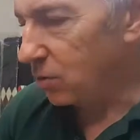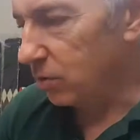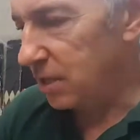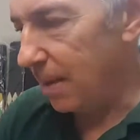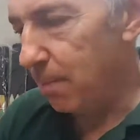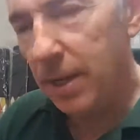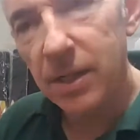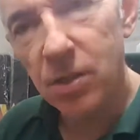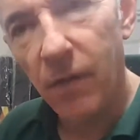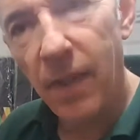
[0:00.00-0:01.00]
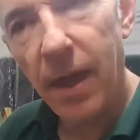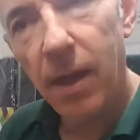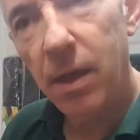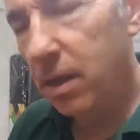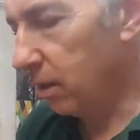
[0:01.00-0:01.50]
sort of 10 minutes on that,
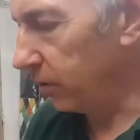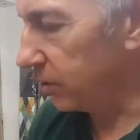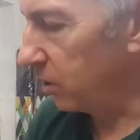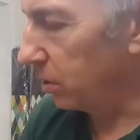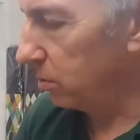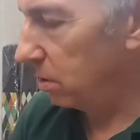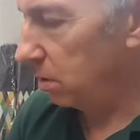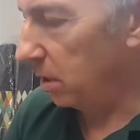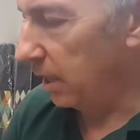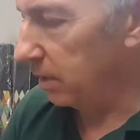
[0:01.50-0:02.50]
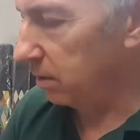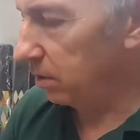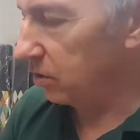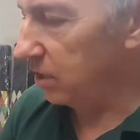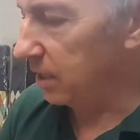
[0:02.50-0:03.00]
on the two, and you
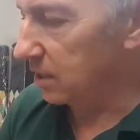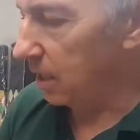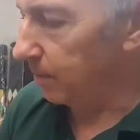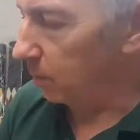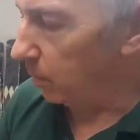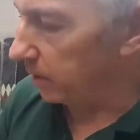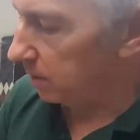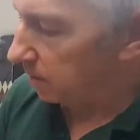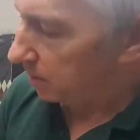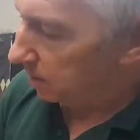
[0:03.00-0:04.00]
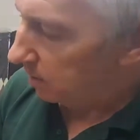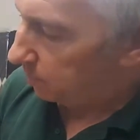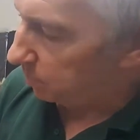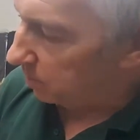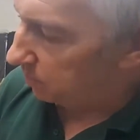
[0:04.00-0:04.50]
can see it's coming away.
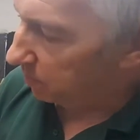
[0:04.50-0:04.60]
But